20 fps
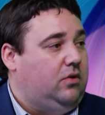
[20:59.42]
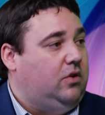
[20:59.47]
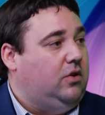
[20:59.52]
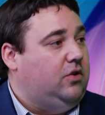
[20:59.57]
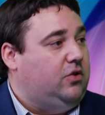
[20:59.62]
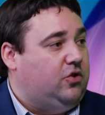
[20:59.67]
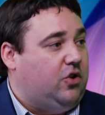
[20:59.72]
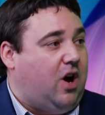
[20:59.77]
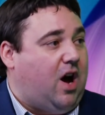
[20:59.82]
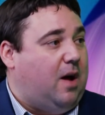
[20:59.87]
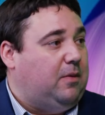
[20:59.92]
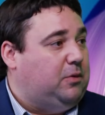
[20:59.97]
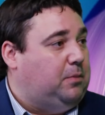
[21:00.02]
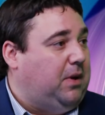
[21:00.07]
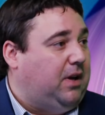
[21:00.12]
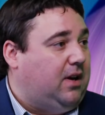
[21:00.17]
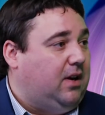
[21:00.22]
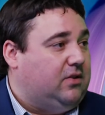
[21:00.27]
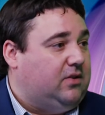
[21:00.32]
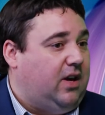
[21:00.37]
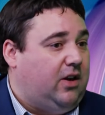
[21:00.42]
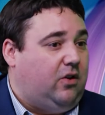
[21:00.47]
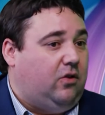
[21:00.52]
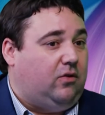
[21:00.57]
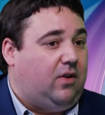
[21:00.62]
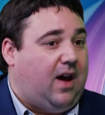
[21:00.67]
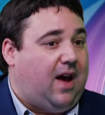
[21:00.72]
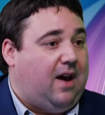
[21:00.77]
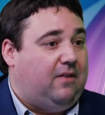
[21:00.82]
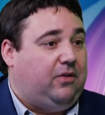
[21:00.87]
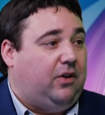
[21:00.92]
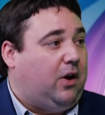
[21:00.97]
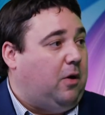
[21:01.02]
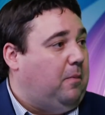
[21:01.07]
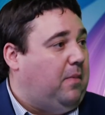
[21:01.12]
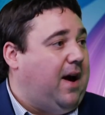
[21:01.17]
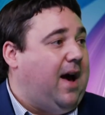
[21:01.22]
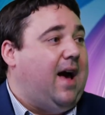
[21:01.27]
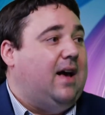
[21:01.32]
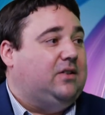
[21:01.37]
jobs because they don't have the
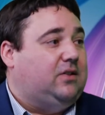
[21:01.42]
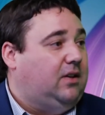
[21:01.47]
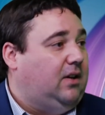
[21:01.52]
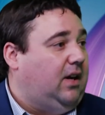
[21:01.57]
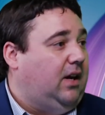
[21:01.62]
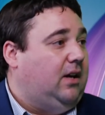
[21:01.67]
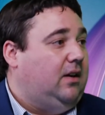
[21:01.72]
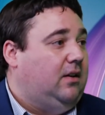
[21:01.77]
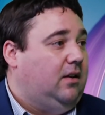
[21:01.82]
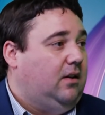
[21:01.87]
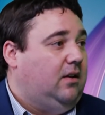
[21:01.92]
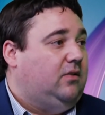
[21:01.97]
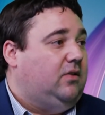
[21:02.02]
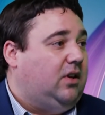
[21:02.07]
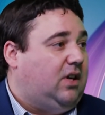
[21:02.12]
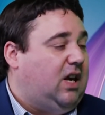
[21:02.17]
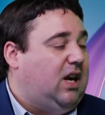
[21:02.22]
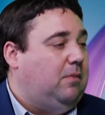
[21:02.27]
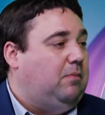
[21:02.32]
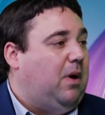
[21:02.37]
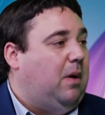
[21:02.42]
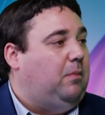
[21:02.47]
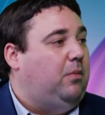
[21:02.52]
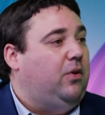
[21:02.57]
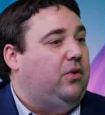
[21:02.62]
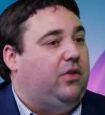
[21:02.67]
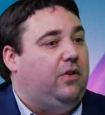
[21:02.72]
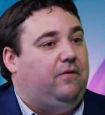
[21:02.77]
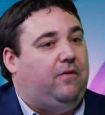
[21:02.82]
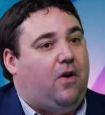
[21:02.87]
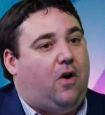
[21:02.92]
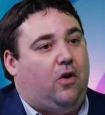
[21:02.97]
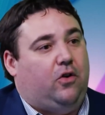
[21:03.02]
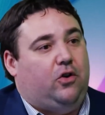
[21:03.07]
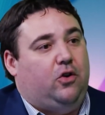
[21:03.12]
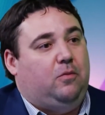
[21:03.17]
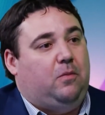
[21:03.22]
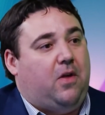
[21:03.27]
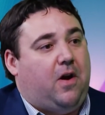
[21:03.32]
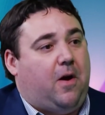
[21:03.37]
capacity to keep up with the
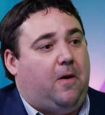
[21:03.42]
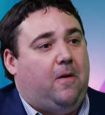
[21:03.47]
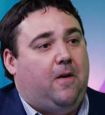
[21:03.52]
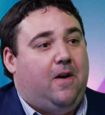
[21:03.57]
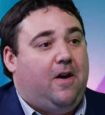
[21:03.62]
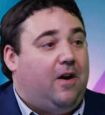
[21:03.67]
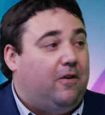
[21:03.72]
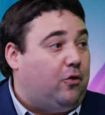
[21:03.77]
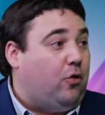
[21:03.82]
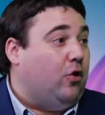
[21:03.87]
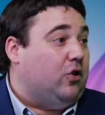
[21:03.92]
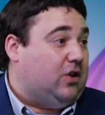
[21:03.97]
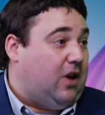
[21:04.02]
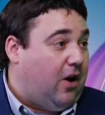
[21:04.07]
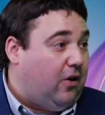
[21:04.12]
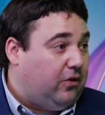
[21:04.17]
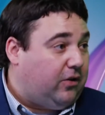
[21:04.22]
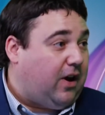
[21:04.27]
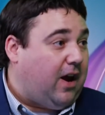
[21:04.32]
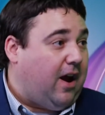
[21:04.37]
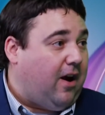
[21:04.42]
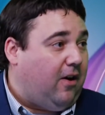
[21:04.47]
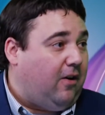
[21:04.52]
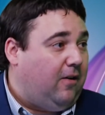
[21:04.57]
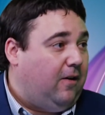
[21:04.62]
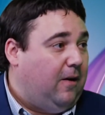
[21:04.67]
volume there. Of course, healthcare.